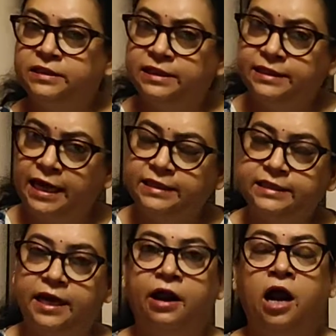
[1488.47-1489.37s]
And
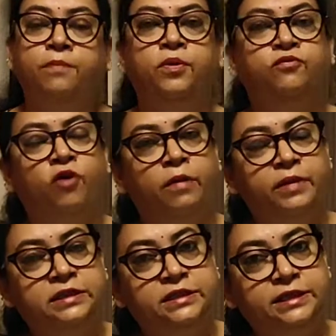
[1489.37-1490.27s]
there
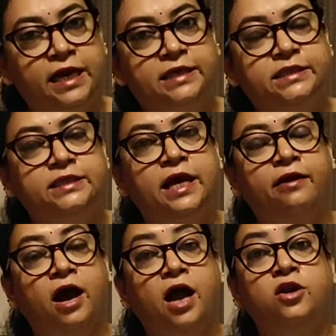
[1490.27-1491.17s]
are different paper
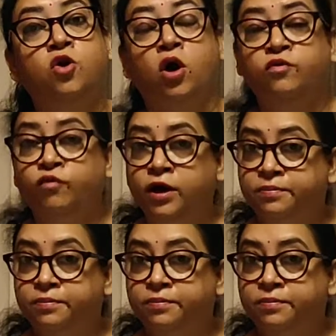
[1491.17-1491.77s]
pencil tests,